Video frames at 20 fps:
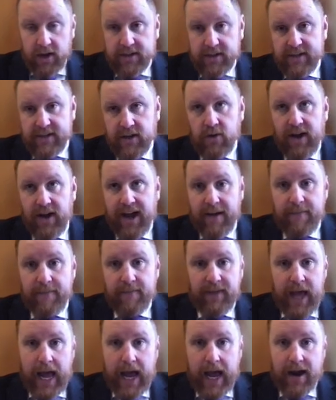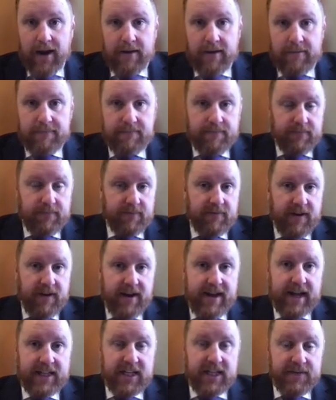We also are
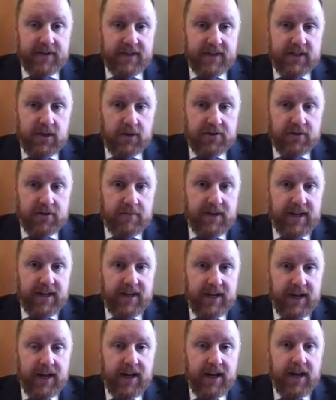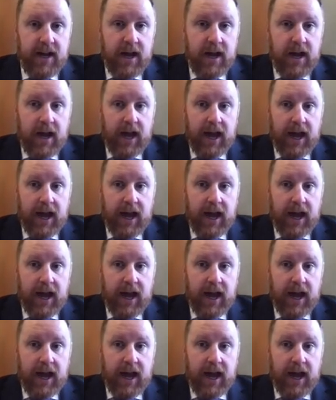very active on social media,